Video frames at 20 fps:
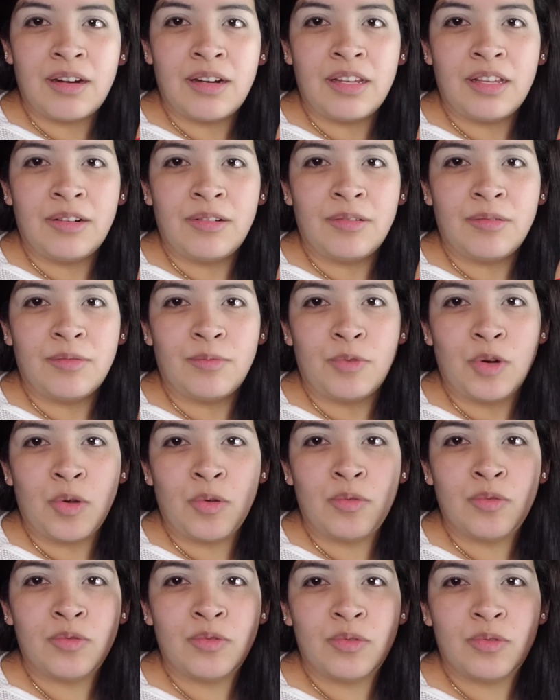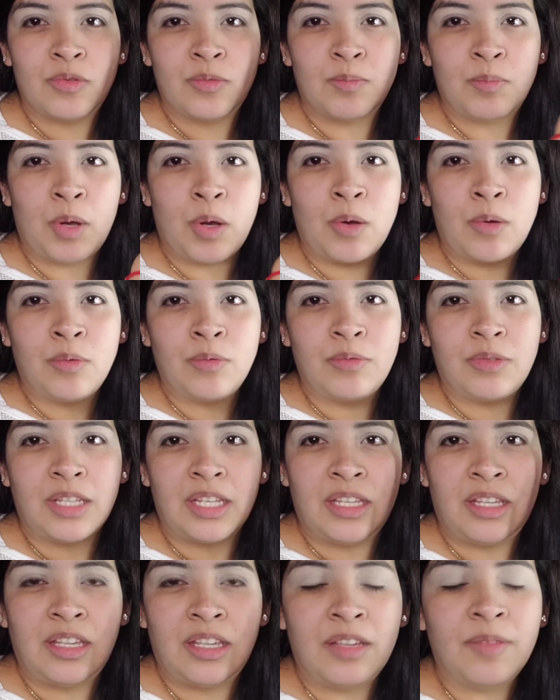a little rose bow
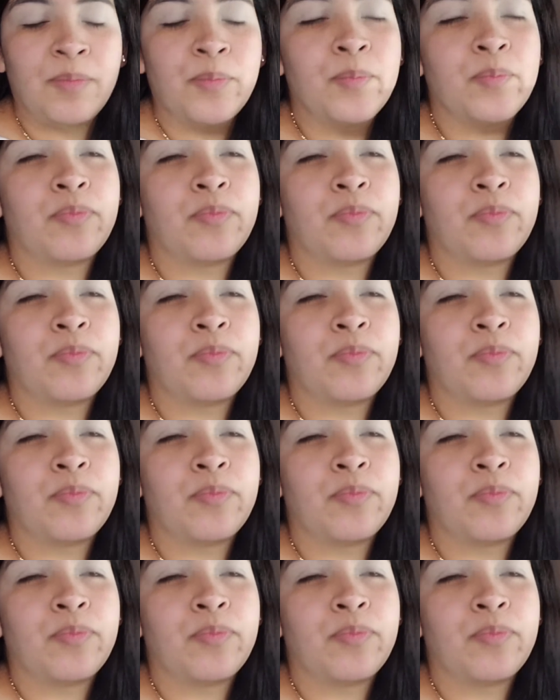thingy.